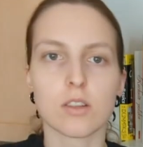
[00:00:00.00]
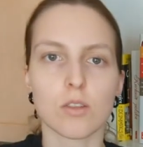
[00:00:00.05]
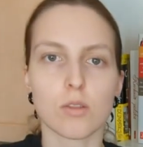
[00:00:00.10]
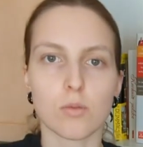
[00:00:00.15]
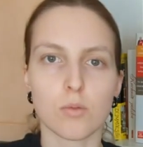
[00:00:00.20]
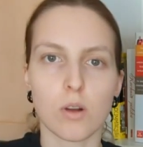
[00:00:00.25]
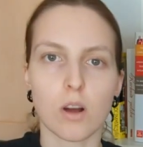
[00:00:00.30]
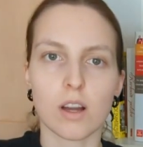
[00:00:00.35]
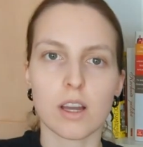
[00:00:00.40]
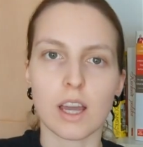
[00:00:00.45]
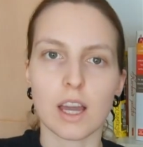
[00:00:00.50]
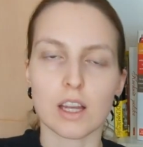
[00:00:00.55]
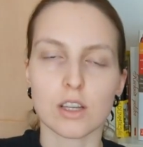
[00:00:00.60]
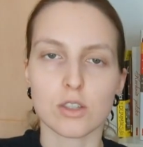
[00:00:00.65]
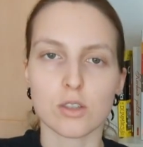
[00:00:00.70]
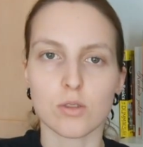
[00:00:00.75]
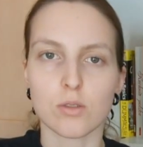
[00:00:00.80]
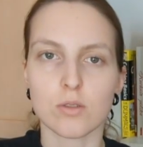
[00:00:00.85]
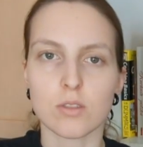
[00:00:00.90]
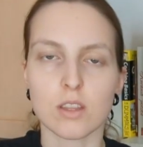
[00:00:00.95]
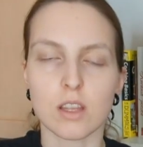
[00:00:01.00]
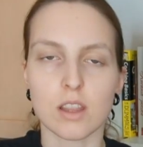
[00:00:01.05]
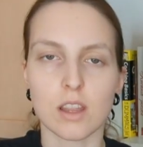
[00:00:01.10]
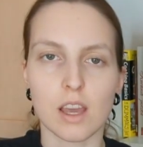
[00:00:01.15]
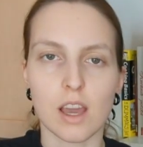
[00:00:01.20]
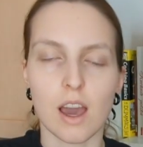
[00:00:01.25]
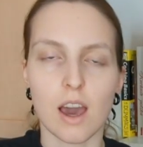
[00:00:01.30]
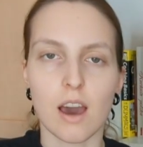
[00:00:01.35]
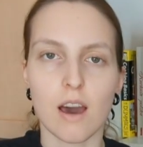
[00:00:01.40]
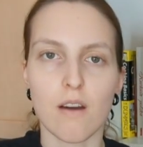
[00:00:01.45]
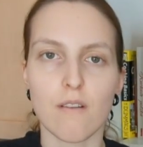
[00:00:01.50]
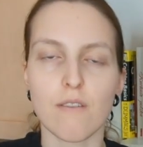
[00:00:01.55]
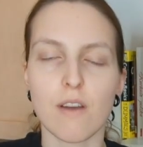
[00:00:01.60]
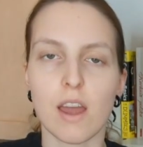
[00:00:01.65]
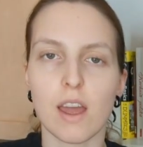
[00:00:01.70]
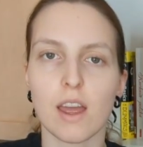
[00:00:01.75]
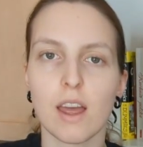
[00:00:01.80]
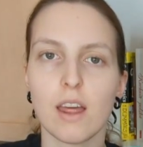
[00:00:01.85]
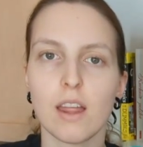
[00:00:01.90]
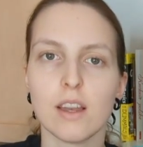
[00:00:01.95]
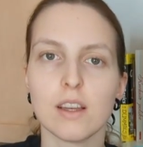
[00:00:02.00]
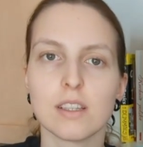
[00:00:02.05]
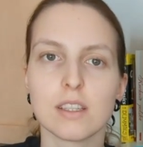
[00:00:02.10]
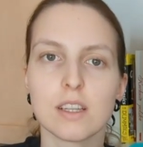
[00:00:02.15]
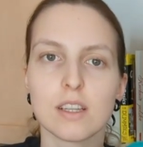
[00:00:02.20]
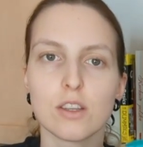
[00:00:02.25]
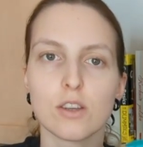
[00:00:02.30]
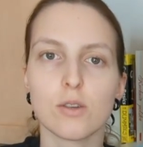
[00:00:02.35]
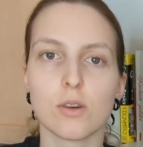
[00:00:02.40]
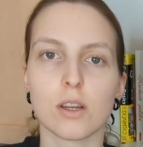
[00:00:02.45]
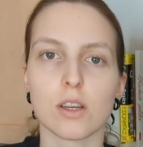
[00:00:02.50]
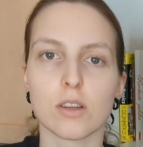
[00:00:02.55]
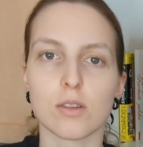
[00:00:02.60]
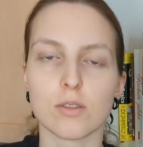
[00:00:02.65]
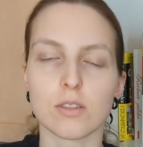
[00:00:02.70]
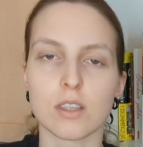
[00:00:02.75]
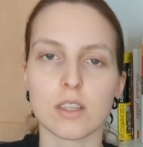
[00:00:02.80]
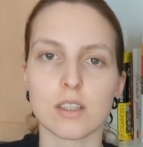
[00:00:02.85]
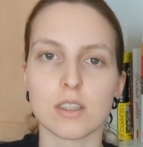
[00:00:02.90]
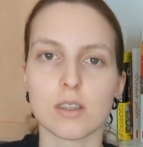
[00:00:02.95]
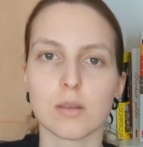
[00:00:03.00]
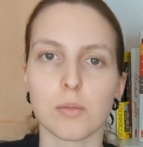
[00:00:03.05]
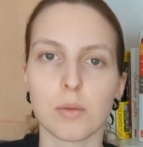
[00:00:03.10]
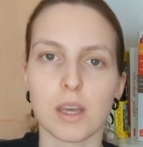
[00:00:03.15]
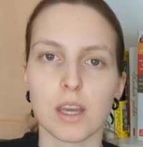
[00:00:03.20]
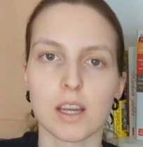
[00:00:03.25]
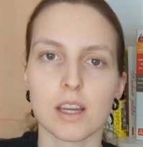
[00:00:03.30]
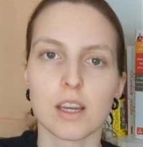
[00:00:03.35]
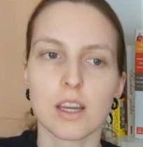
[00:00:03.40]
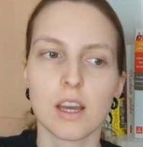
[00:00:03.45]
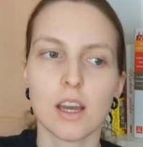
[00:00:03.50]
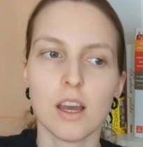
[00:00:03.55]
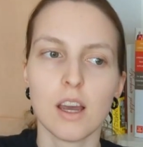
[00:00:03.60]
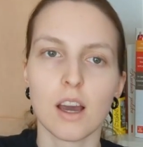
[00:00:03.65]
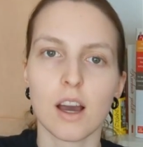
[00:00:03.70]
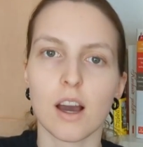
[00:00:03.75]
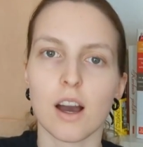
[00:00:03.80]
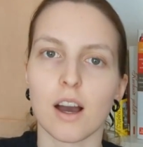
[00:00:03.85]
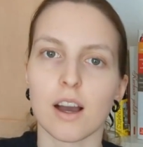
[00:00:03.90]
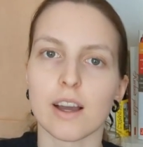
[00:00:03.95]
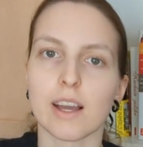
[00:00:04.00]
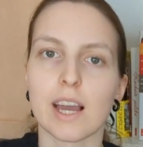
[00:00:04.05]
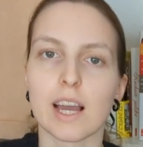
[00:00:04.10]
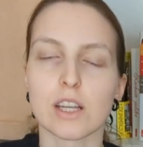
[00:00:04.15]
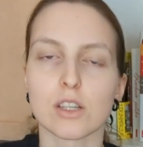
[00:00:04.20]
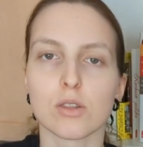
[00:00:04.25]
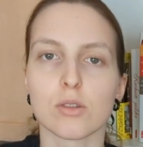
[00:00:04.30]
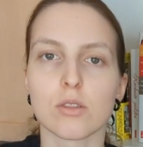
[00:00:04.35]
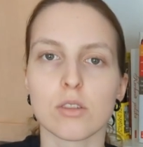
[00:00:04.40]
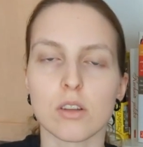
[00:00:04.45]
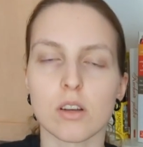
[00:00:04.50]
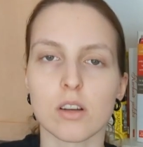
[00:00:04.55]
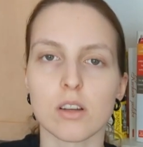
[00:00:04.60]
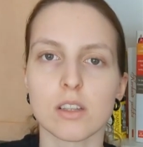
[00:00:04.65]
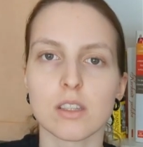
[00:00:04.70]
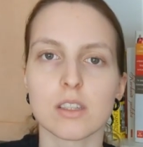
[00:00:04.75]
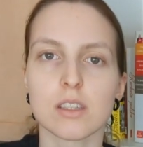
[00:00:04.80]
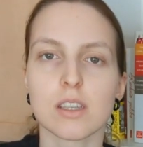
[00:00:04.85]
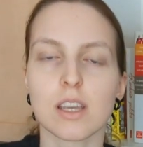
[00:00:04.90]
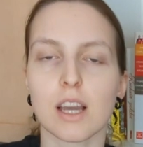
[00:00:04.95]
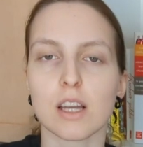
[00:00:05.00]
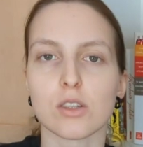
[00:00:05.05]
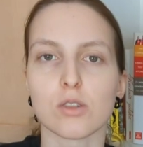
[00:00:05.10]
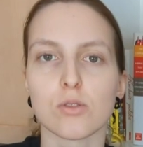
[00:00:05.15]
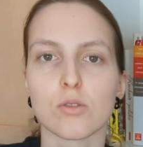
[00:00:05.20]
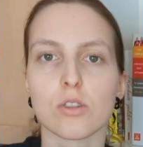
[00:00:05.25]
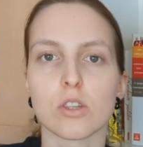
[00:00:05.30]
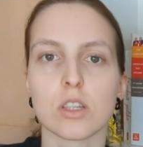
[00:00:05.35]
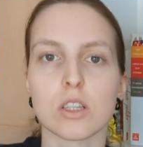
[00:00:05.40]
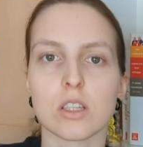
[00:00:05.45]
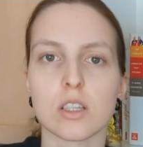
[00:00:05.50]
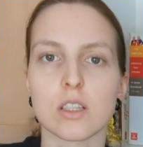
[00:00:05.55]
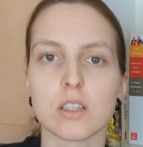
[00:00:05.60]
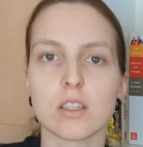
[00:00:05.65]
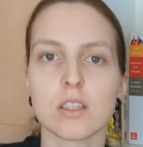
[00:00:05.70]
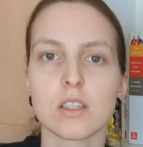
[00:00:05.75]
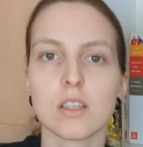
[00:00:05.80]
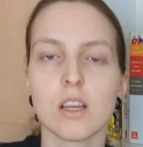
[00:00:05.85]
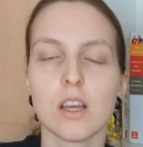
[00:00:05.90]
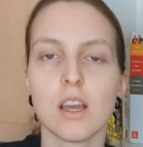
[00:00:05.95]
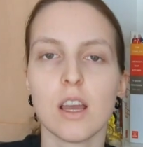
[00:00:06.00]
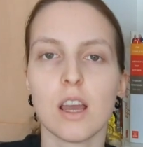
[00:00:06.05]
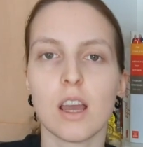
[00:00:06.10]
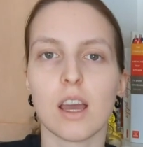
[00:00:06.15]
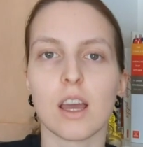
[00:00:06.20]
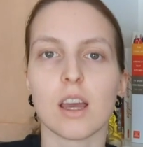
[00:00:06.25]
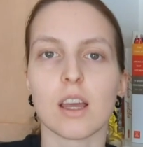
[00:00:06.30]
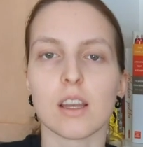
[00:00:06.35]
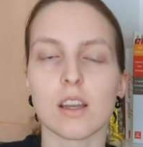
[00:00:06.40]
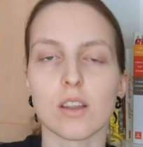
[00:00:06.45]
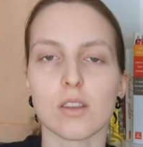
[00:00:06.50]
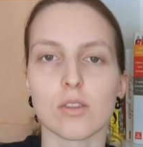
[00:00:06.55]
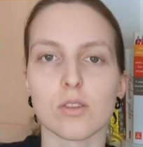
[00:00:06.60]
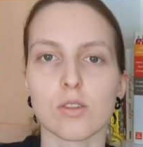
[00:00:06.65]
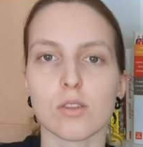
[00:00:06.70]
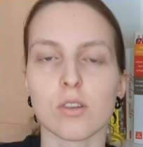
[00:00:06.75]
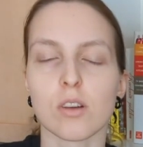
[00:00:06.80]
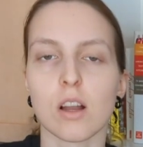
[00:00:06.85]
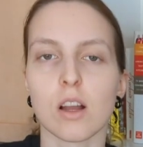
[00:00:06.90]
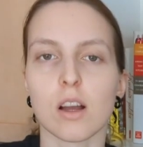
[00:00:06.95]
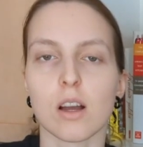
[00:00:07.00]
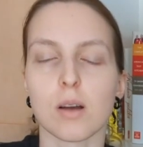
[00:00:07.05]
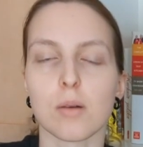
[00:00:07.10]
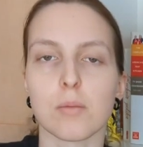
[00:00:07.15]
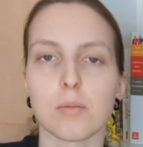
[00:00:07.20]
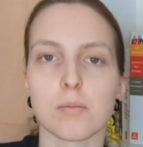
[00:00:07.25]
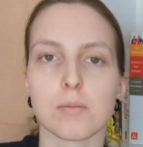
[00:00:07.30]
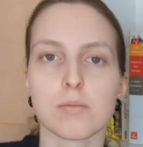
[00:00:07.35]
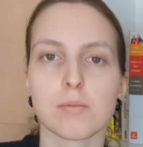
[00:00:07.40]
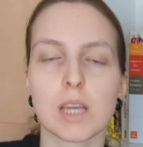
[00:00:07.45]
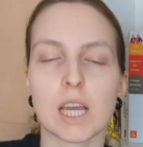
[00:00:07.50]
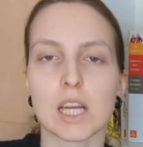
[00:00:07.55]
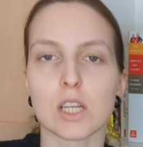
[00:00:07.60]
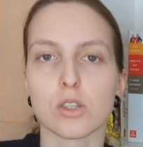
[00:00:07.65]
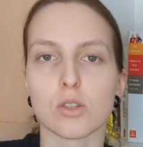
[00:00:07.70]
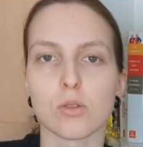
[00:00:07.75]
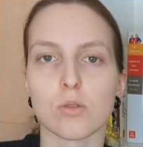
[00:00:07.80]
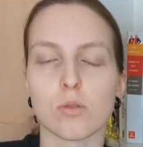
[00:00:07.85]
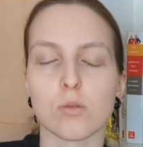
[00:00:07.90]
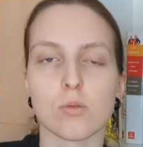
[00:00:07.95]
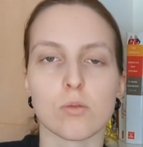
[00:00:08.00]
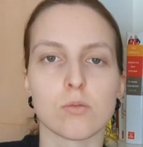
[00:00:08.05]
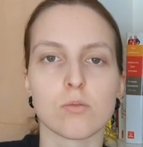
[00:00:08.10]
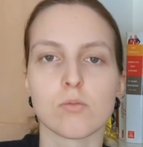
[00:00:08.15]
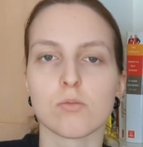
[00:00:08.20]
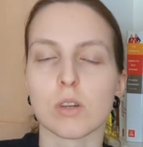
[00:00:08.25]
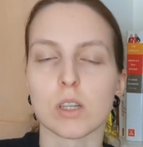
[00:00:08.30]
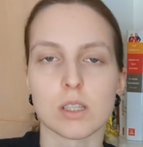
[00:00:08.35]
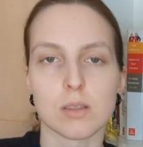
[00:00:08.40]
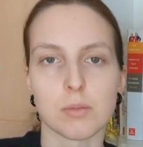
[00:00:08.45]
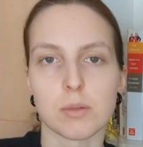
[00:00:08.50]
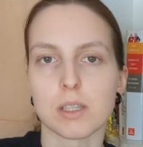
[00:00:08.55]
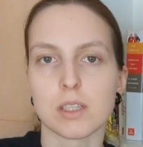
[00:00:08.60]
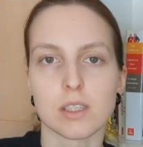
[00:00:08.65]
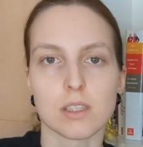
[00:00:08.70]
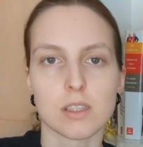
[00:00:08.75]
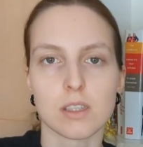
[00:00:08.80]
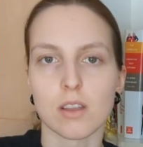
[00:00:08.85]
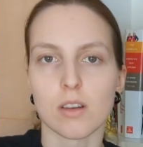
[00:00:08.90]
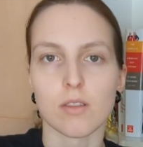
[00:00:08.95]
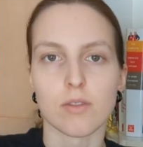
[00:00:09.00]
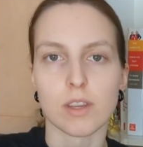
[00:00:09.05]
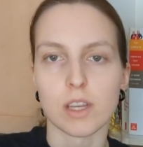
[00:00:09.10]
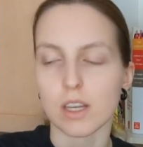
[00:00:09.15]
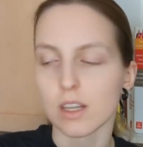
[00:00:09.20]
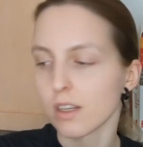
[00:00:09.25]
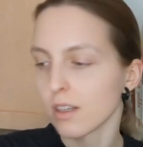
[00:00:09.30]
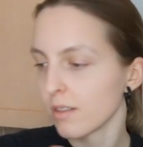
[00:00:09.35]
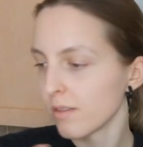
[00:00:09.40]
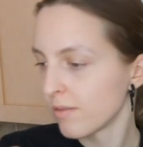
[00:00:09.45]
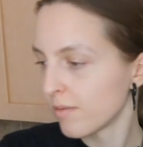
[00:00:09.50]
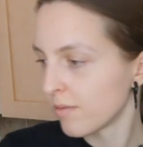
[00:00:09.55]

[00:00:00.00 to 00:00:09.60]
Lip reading: are the raw cashews that they have, and you can use these to make cashew sauce, cashew cheese, and other cashew recipes that are vegan.